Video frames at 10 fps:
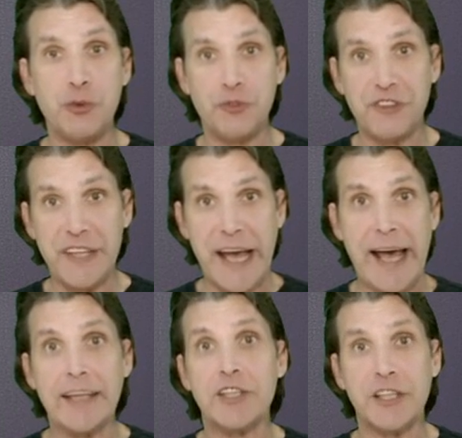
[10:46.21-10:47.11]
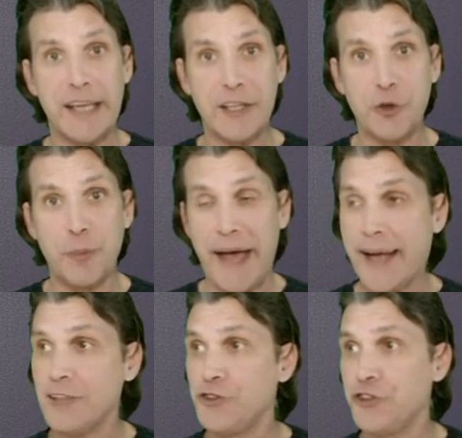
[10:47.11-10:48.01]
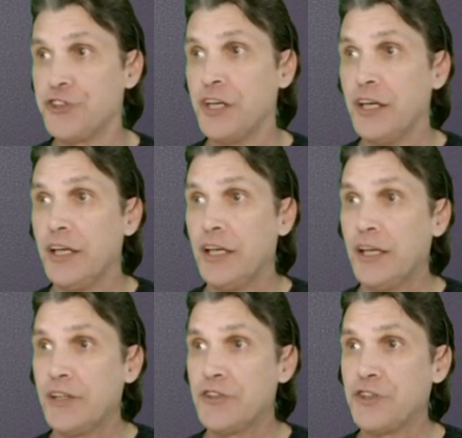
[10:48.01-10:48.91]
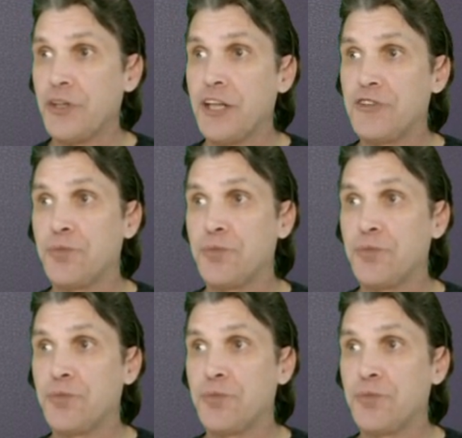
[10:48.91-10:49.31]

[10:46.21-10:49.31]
use that to get your packages. So that's